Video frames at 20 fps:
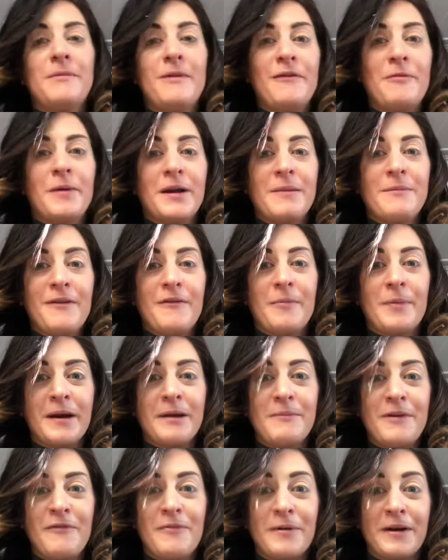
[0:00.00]
move body, move
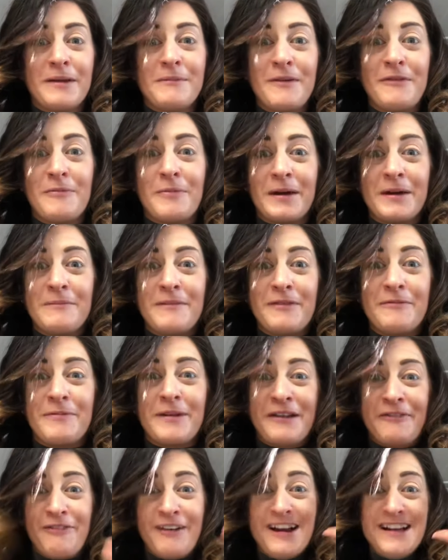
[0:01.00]
body, move body, move body, move
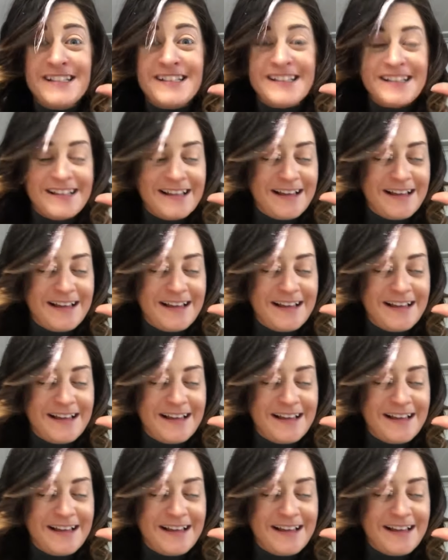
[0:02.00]
body, freeze.